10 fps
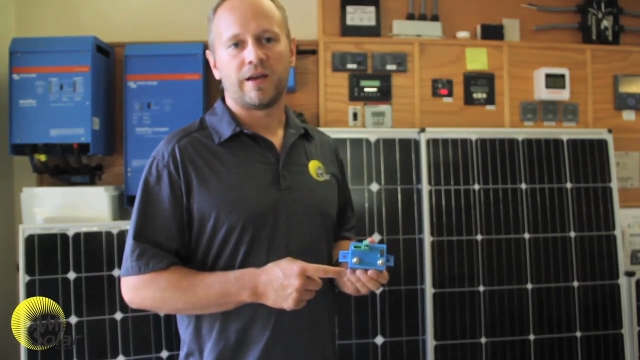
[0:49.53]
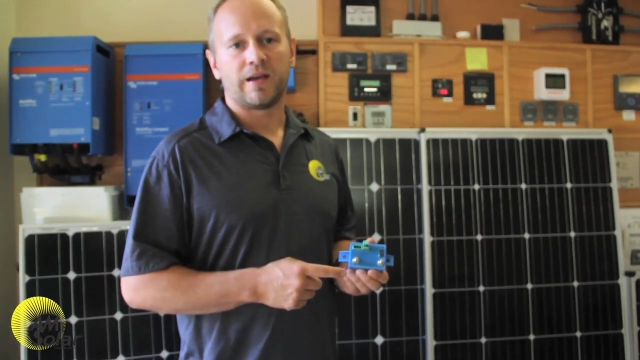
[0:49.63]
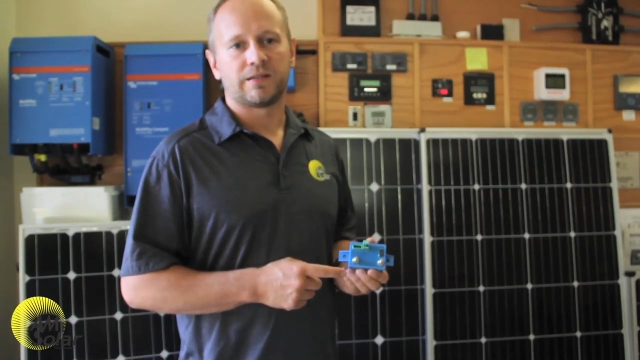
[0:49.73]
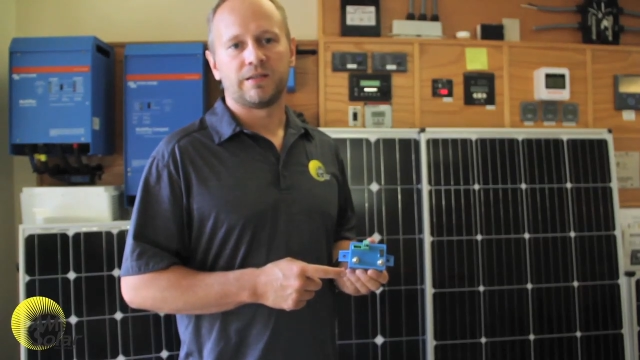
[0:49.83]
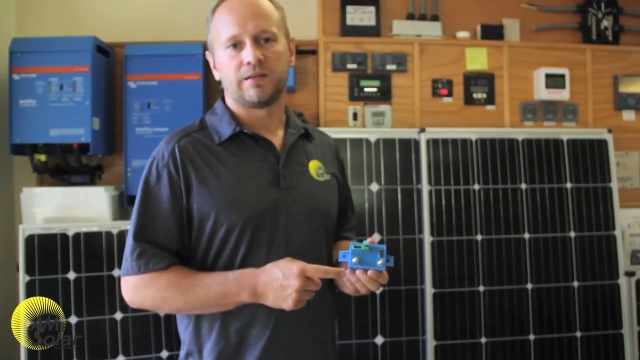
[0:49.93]
by
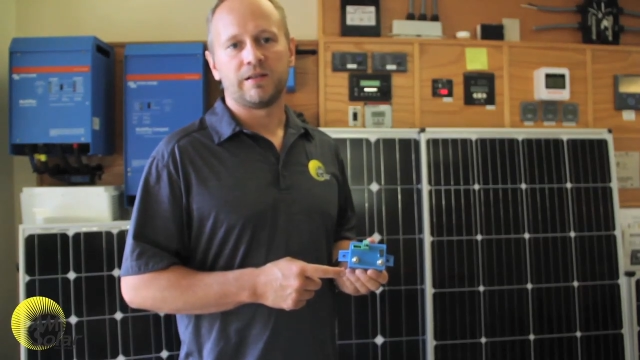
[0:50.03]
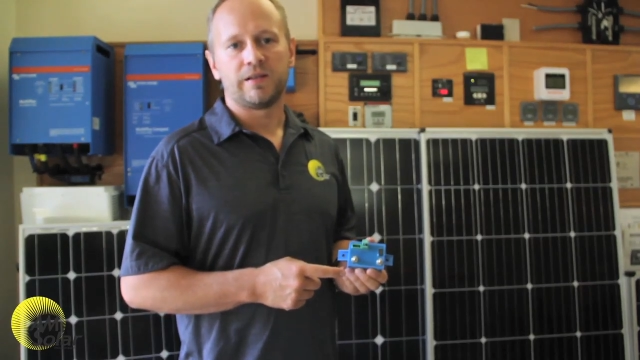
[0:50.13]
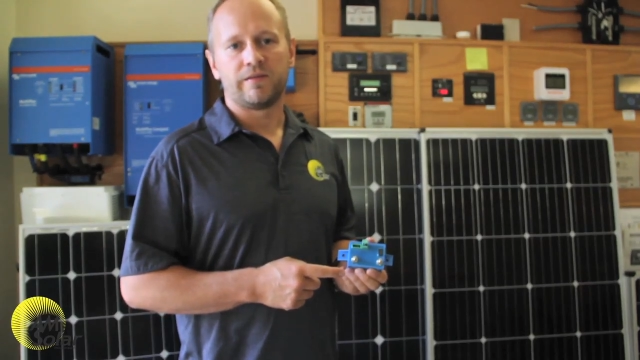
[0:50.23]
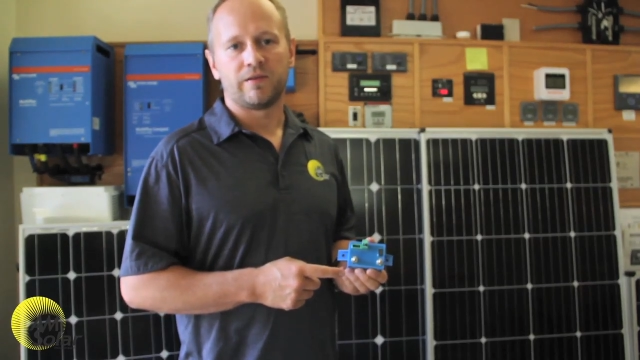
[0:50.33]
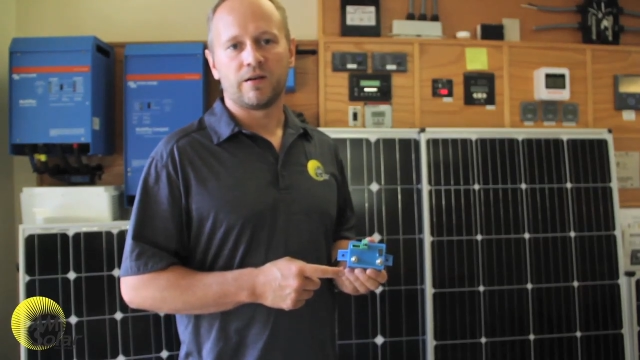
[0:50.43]
accidentally
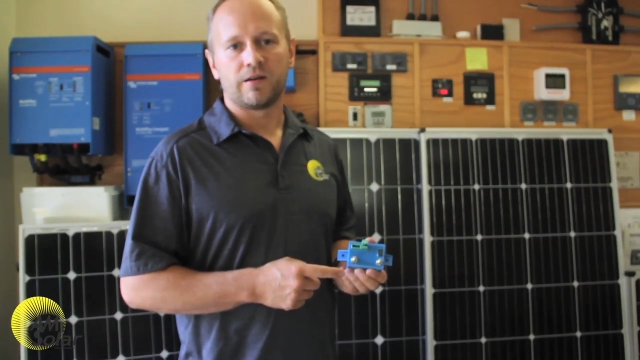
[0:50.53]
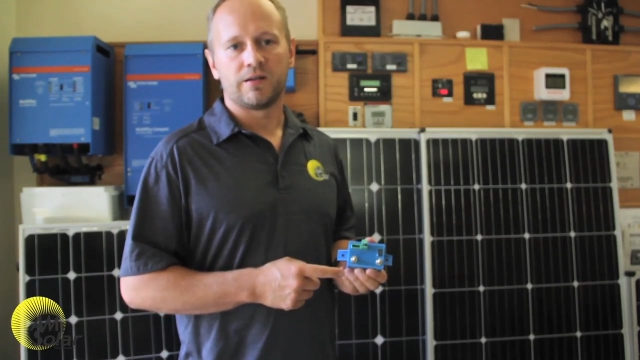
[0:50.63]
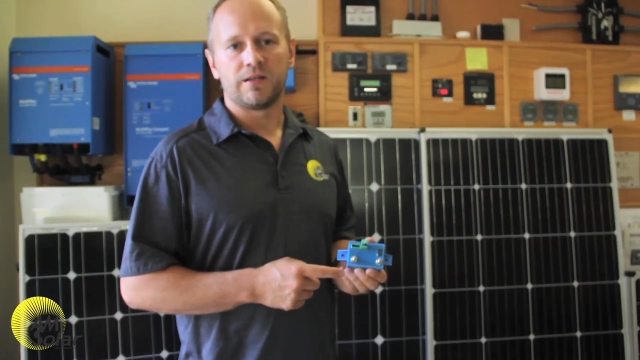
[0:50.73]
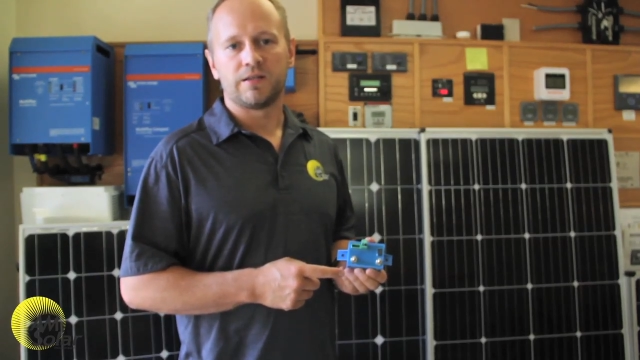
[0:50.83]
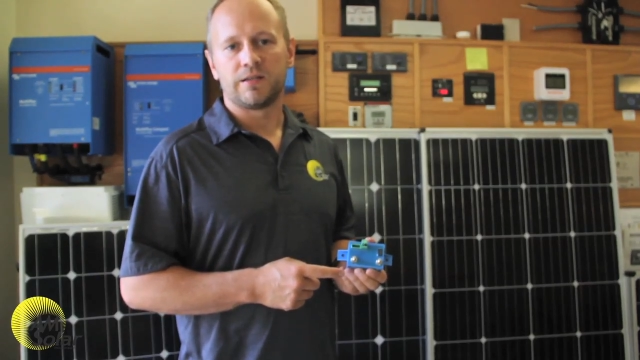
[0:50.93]
leaving on
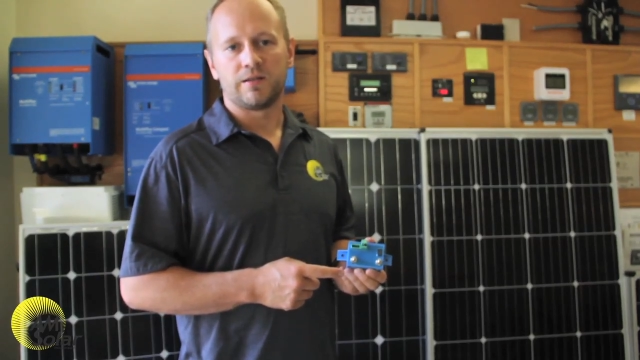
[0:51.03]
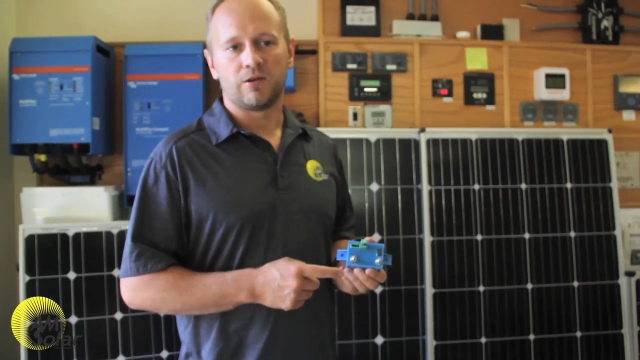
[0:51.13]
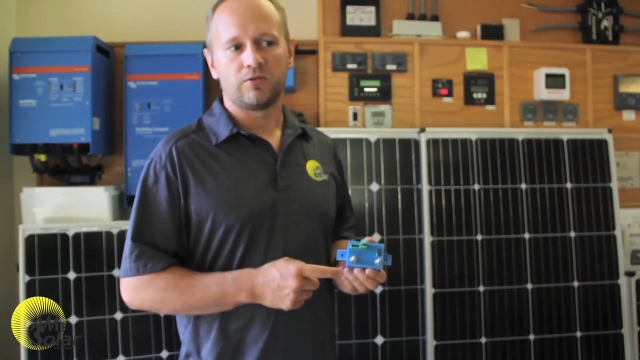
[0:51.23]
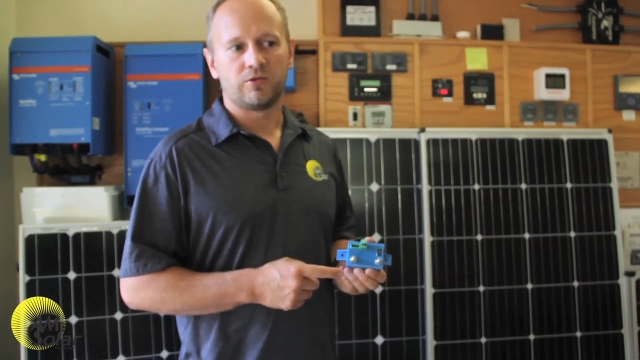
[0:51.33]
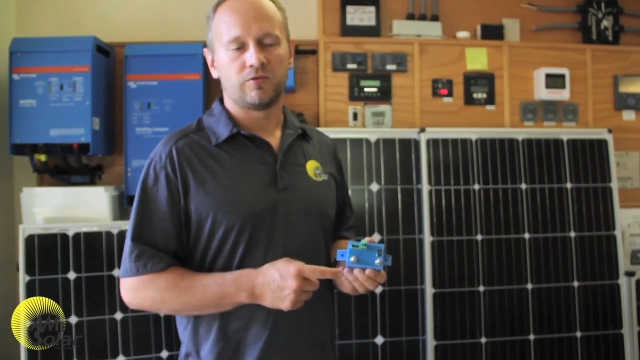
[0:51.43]
a DC
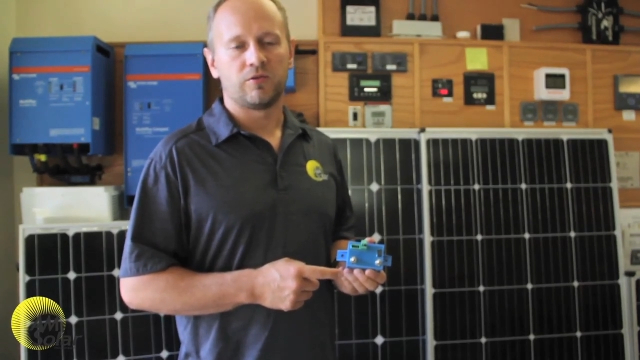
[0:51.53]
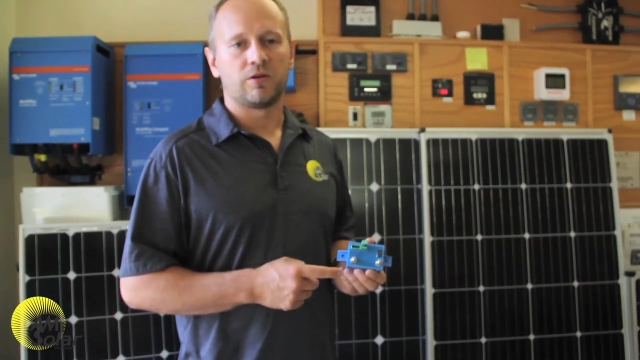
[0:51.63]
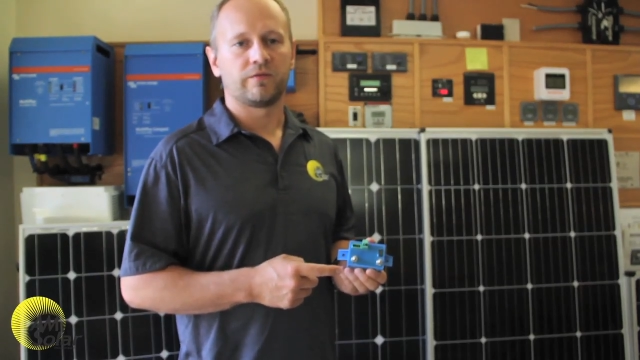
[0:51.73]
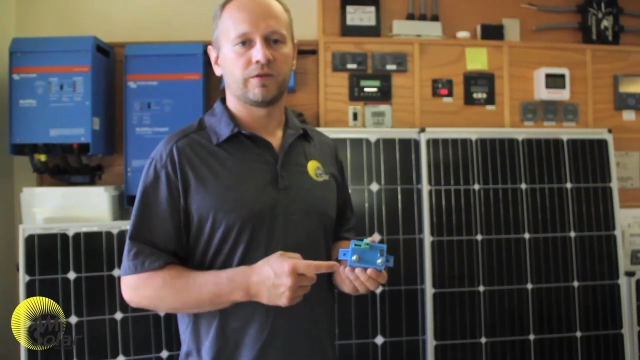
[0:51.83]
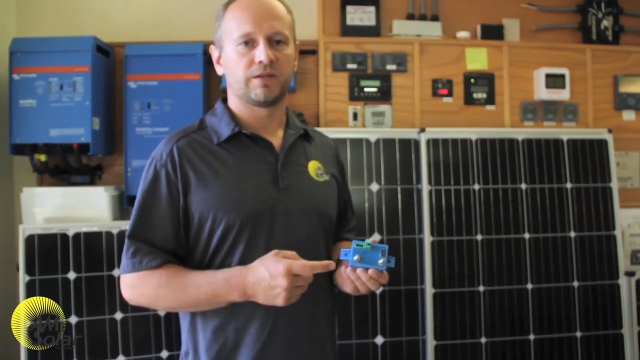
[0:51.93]
load too
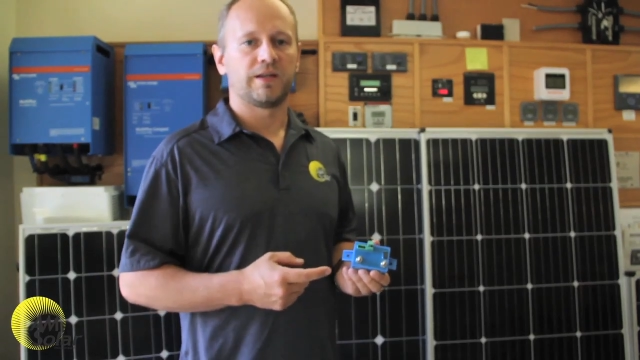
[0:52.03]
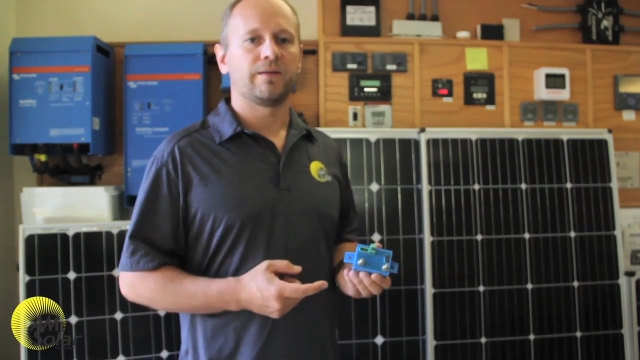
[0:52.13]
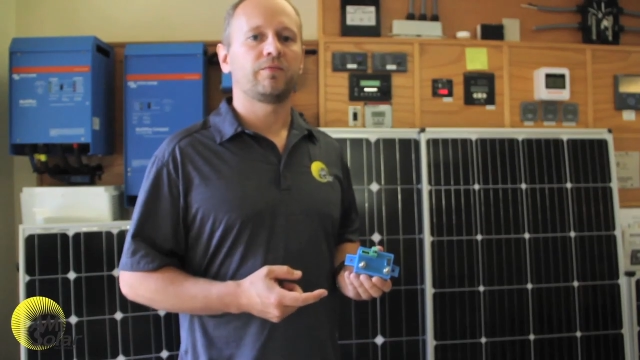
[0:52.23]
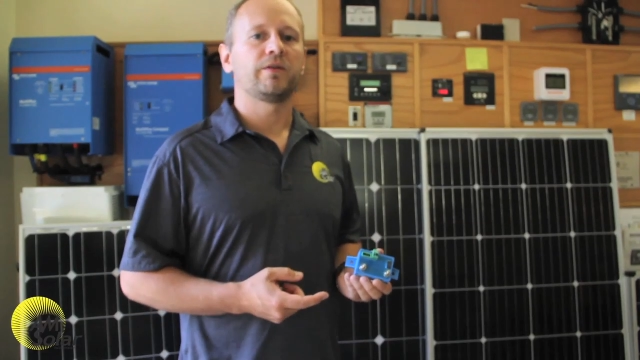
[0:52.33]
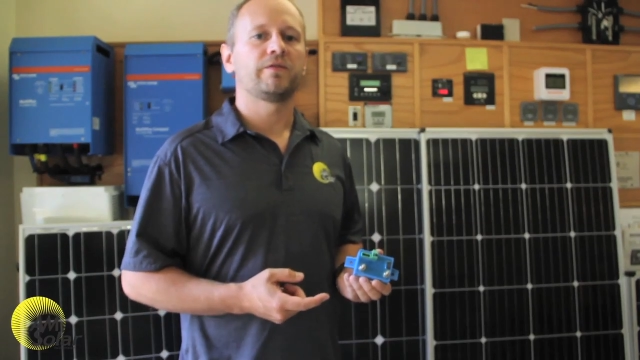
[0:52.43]
long. For
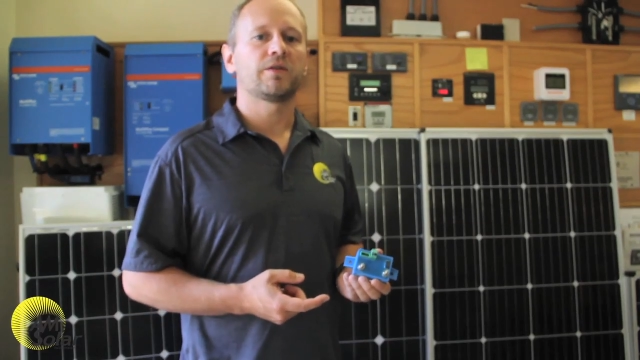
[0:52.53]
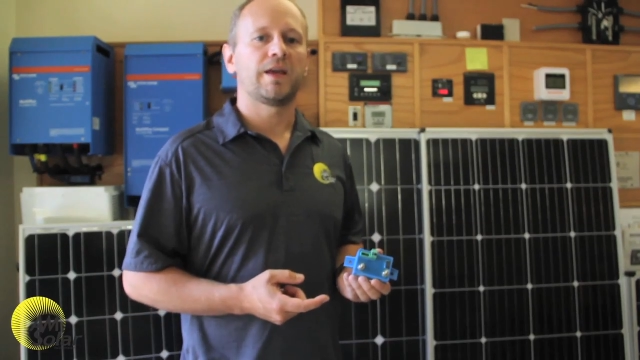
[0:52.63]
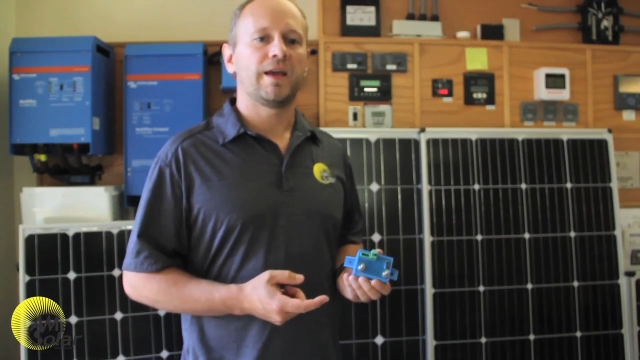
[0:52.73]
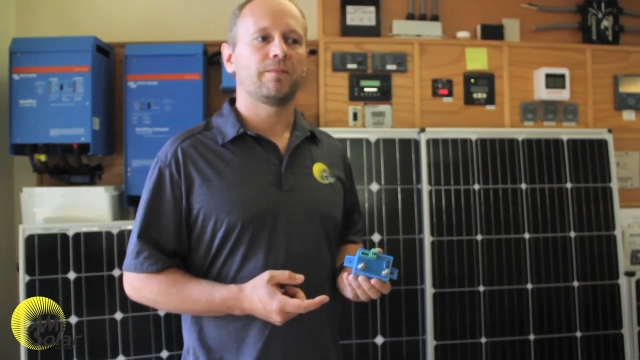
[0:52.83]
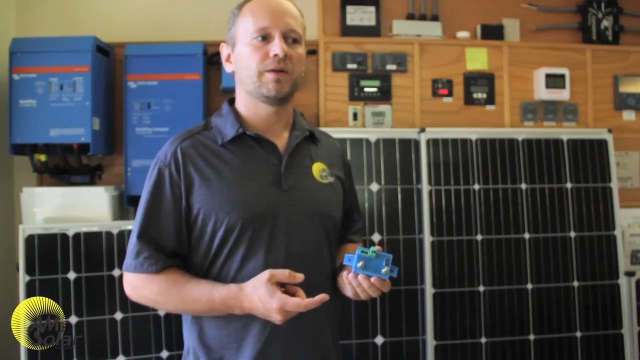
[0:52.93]
example, if you're
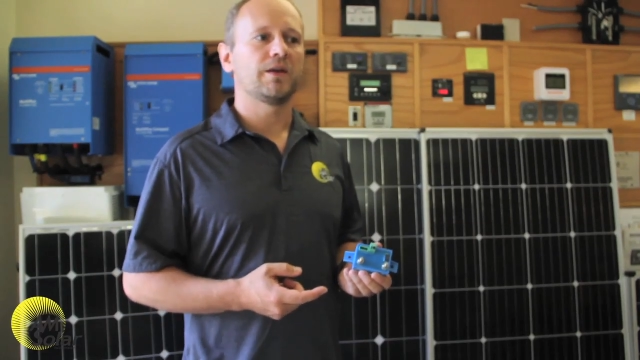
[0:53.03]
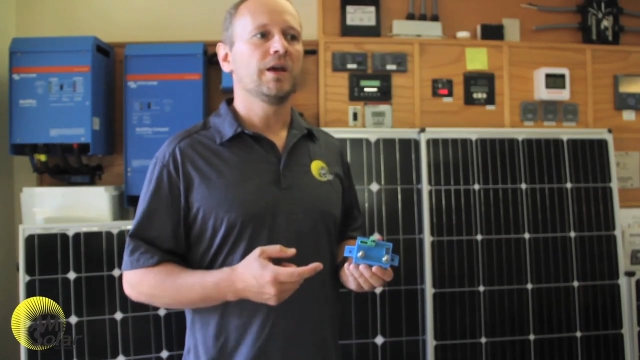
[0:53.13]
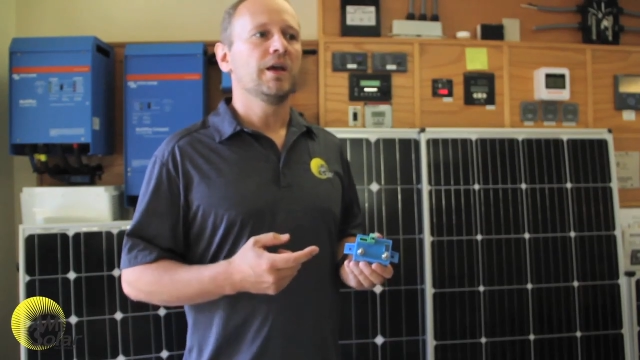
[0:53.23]
camping,